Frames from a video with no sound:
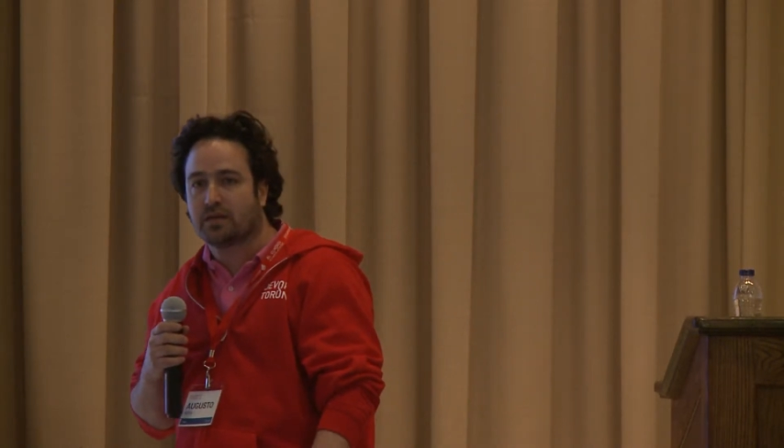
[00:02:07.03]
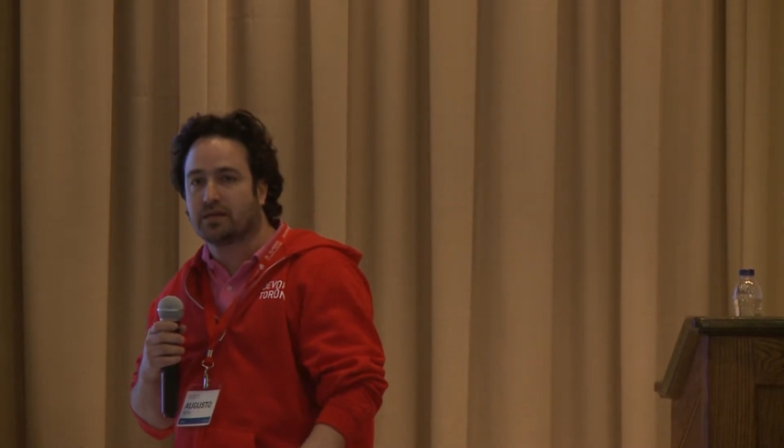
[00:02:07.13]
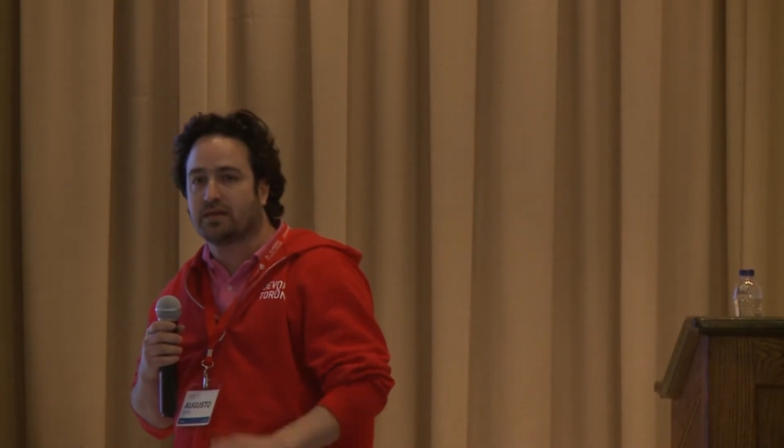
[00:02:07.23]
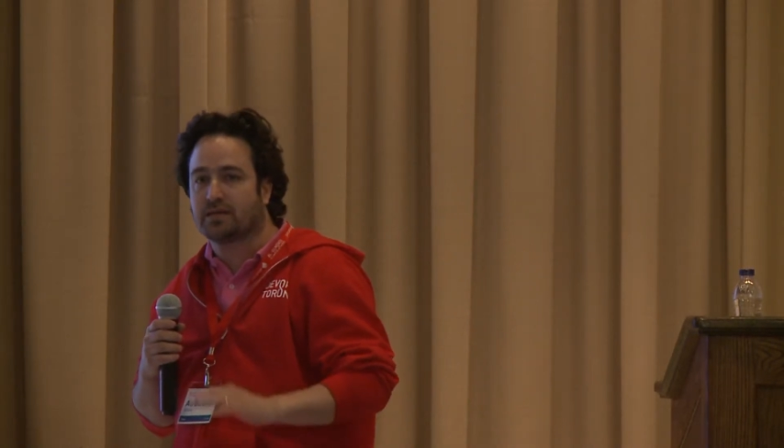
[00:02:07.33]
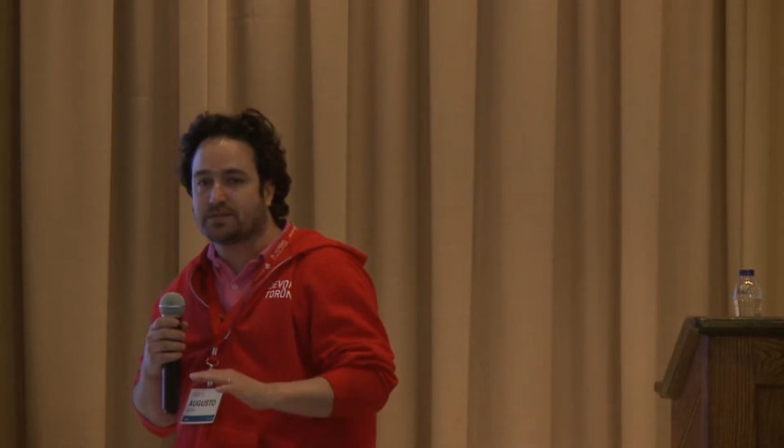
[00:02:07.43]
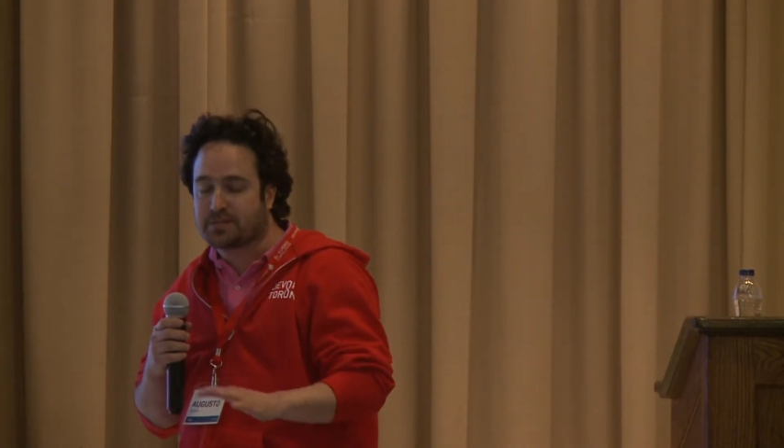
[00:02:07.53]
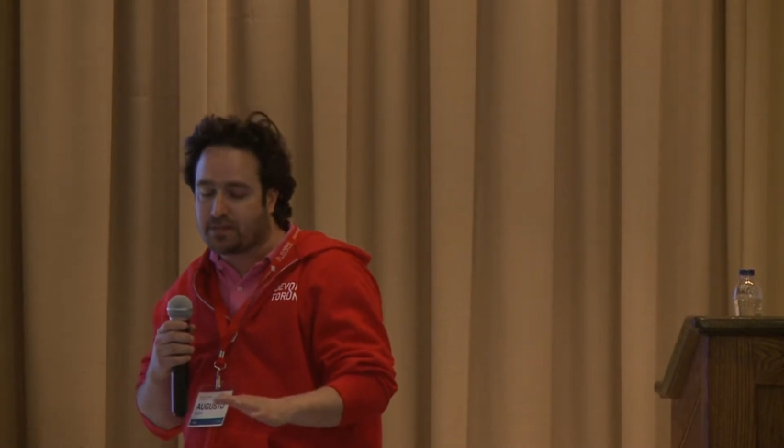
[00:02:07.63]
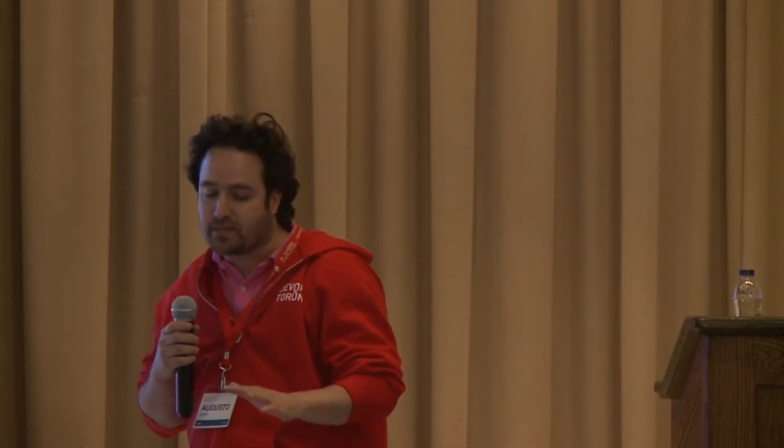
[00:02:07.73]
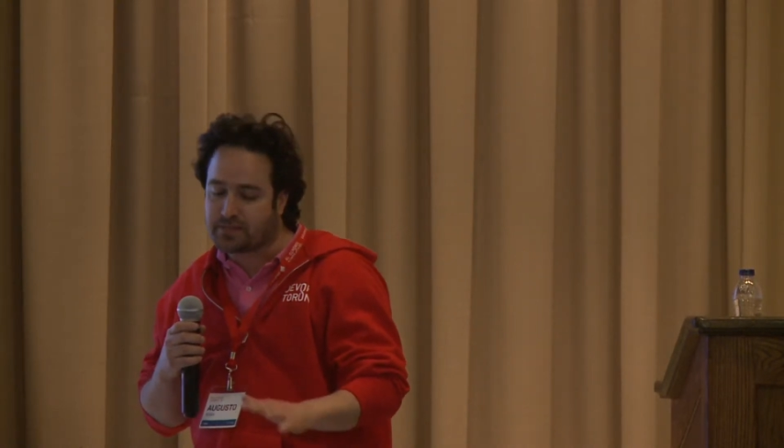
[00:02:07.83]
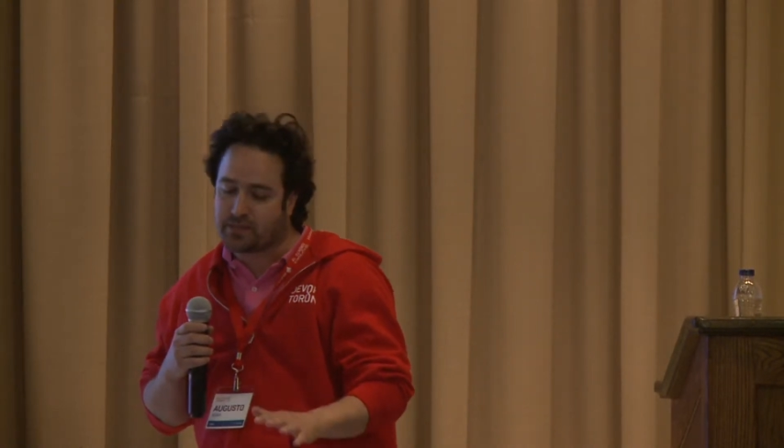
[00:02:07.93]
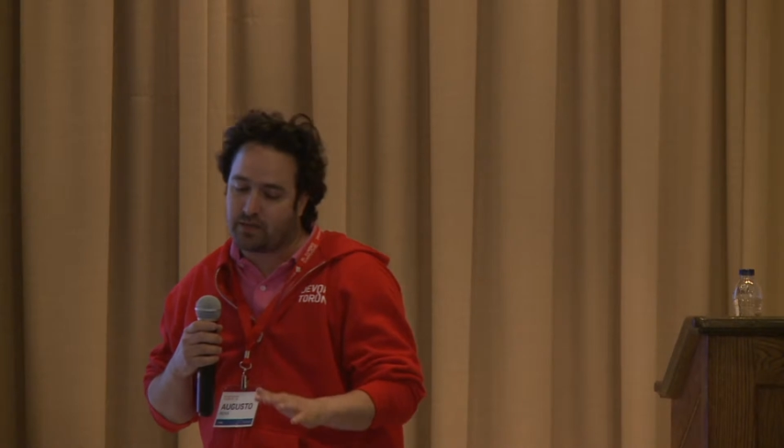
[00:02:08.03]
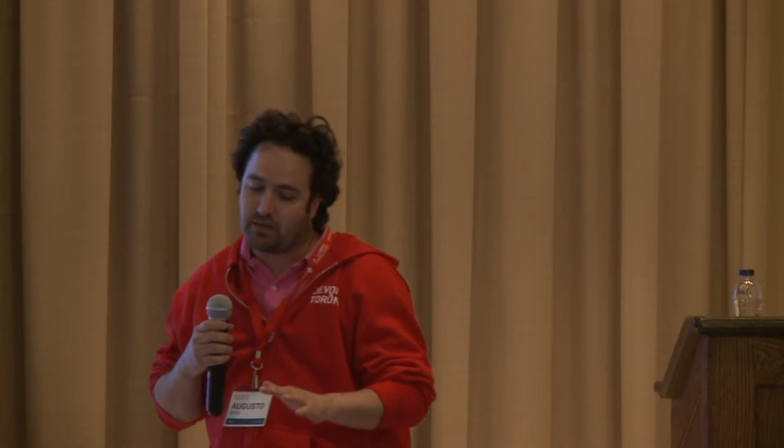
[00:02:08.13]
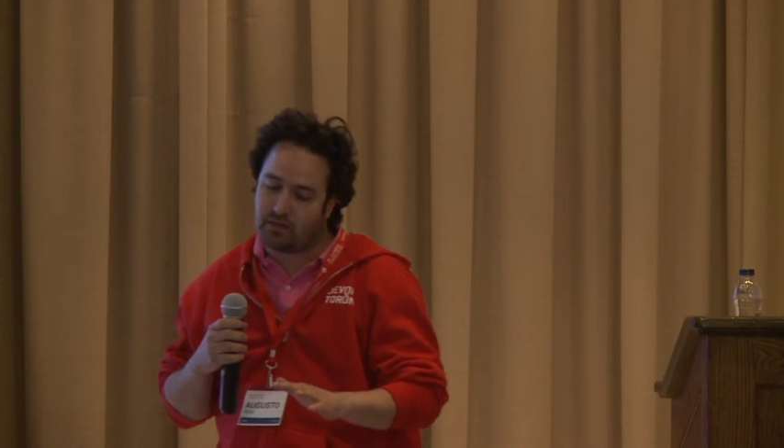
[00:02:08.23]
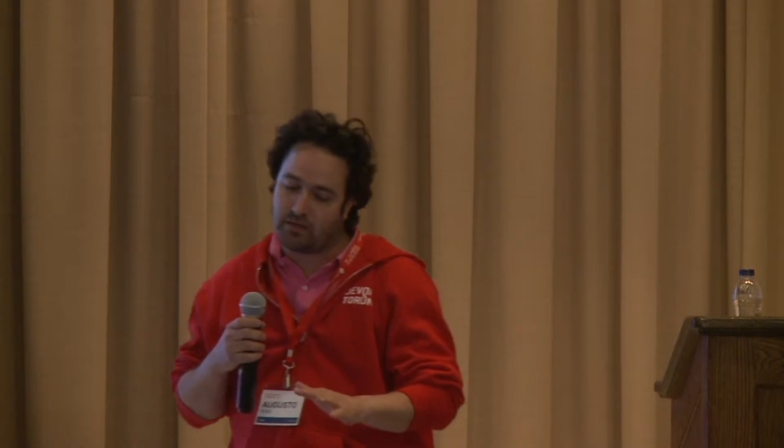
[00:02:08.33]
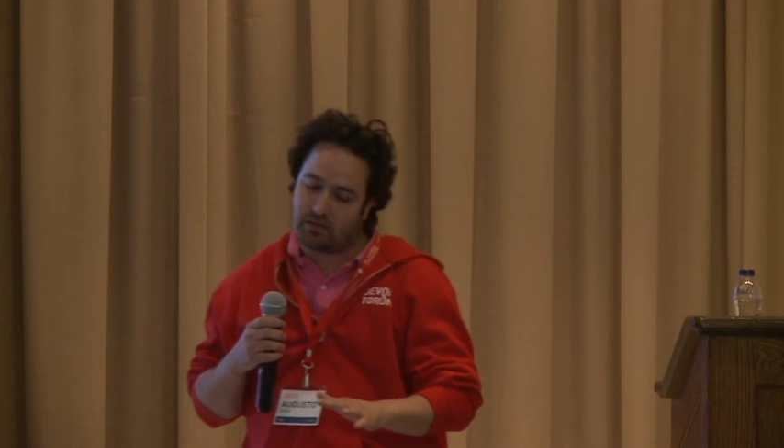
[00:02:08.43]
It's
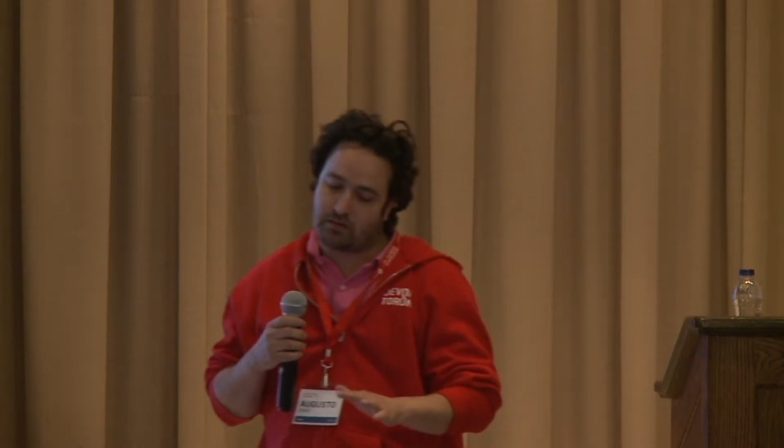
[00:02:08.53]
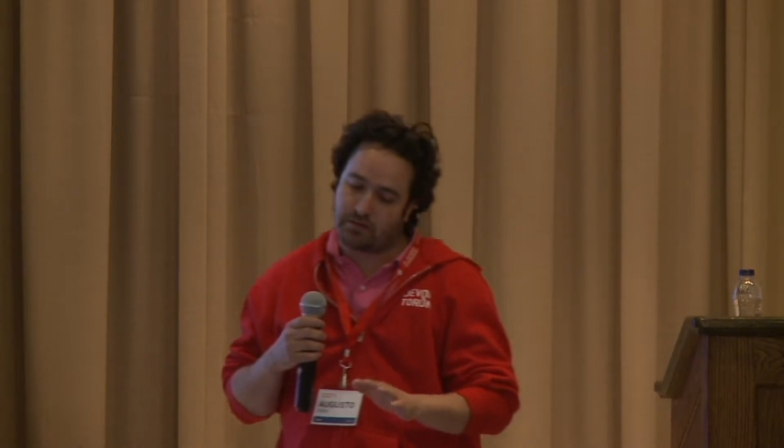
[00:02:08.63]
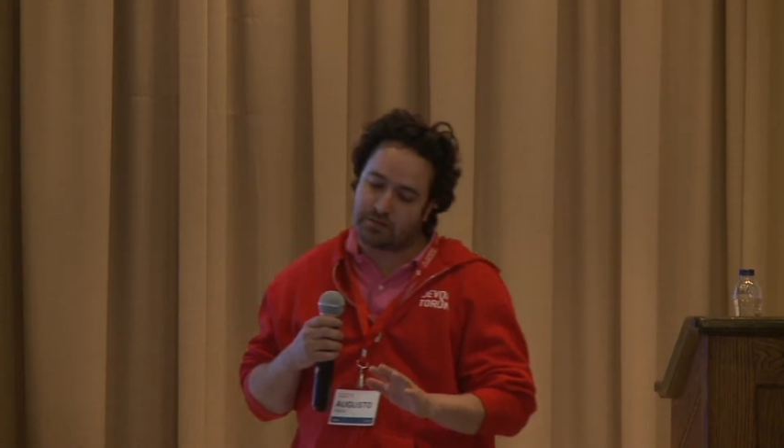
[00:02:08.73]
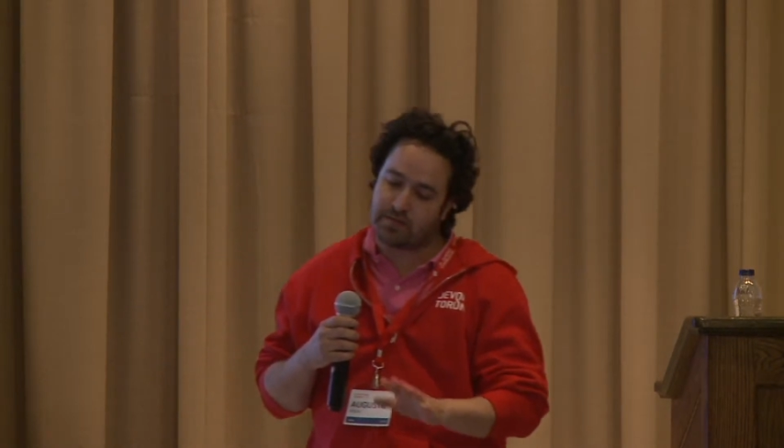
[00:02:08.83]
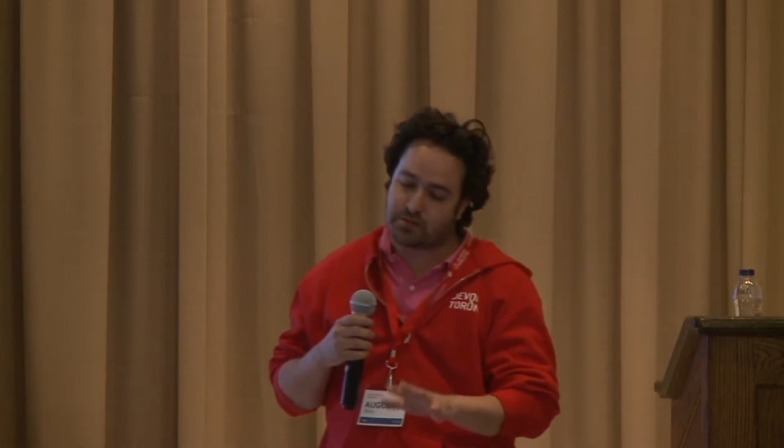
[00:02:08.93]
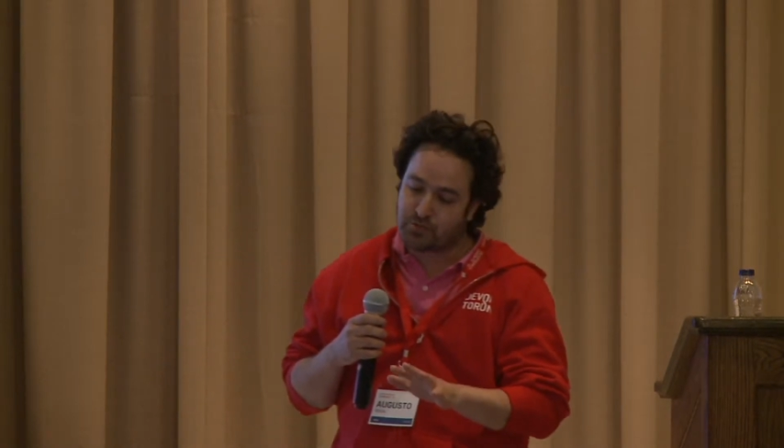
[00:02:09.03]
their